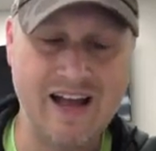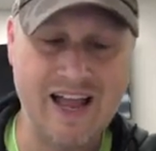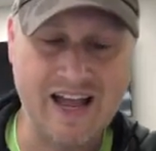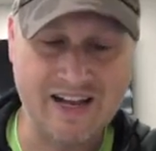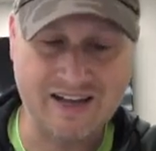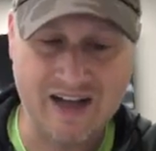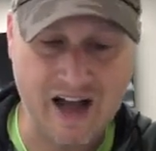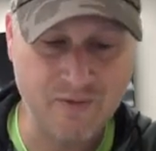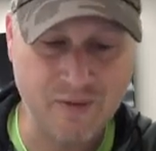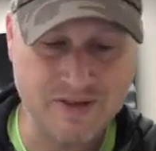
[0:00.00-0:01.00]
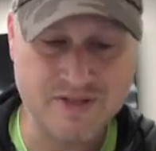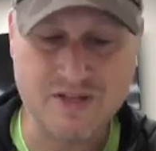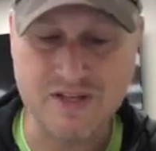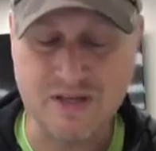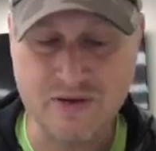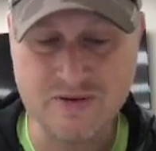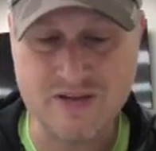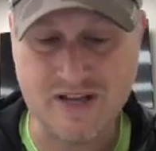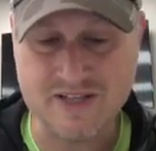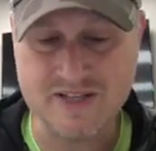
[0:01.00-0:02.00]
and God wants to
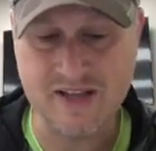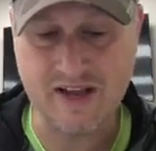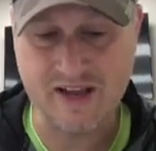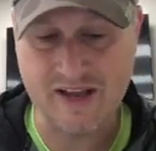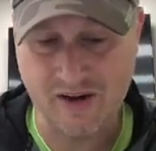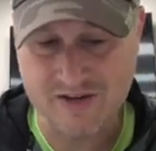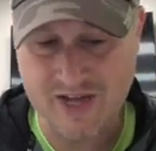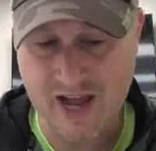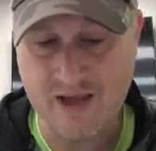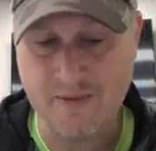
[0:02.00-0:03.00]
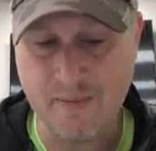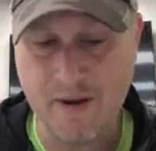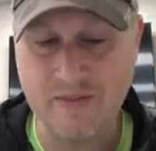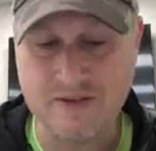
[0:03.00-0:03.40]
use us in our time upon